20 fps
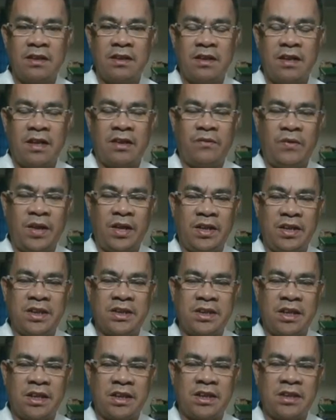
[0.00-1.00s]
And we
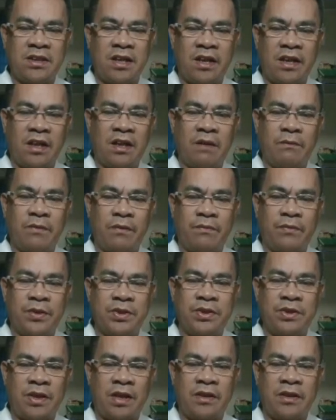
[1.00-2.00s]
understand it is directly
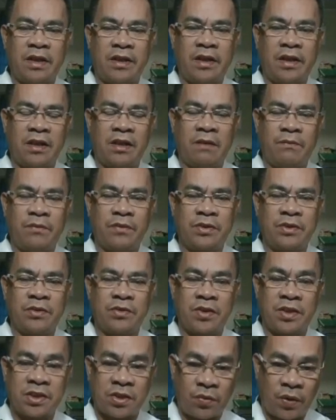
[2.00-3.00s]
proportional to
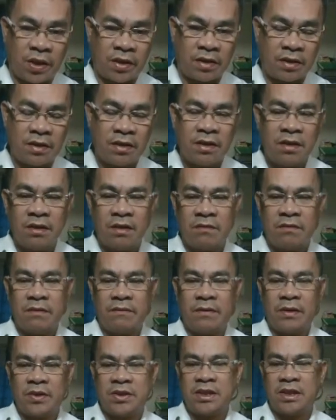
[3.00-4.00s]
the square, the
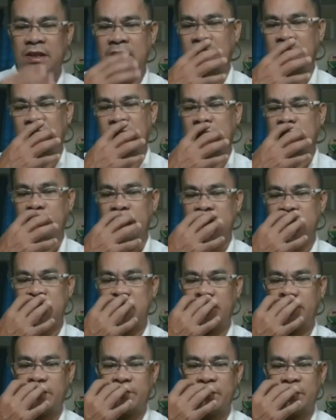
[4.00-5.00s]
velocity, and inversely
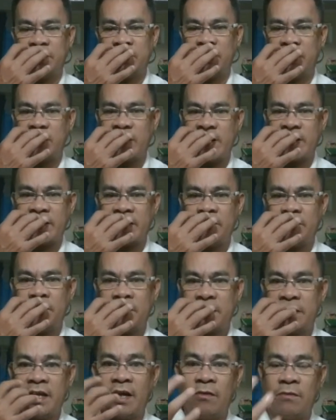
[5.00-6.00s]
proportional to r.
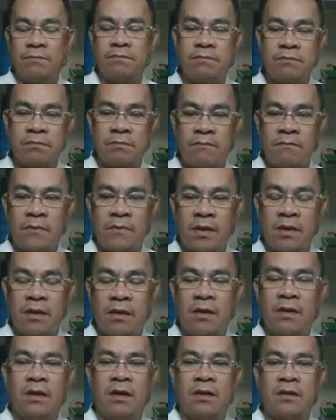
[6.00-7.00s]
Now,
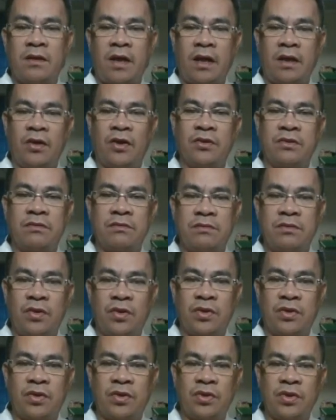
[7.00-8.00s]
take note,
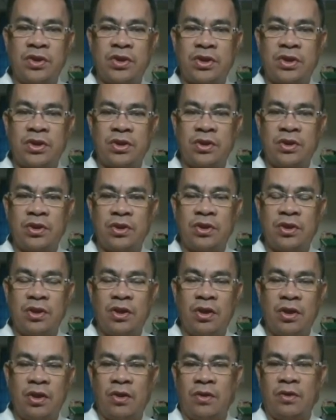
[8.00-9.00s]
Newton's
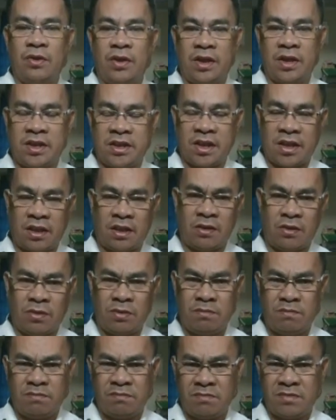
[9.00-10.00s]
law, in the second law,
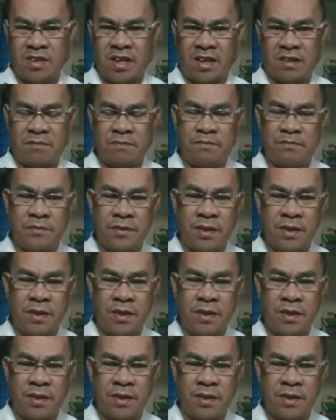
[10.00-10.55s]
that